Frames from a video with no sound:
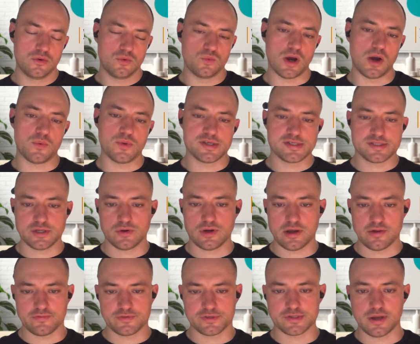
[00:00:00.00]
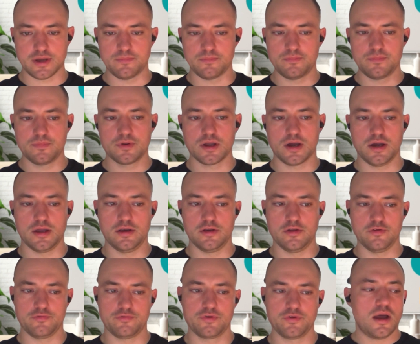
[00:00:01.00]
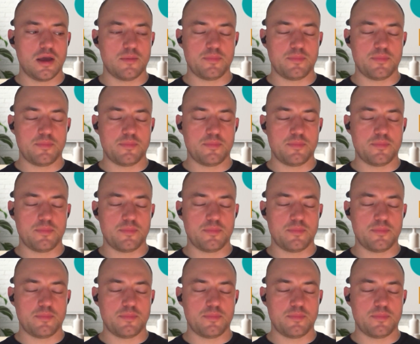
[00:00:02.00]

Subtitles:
while we still have some kind of